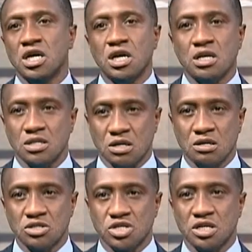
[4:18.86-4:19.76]
our
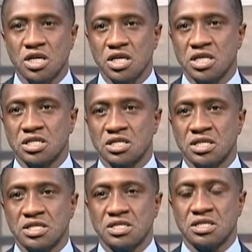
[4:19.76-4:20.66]
culture, it's
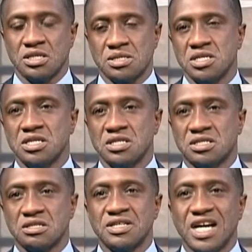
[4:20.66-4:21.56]
the thing
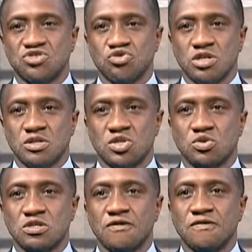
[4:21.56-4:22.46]
is to naturally
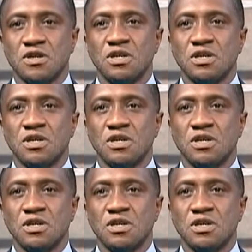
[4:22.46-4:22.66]
sort of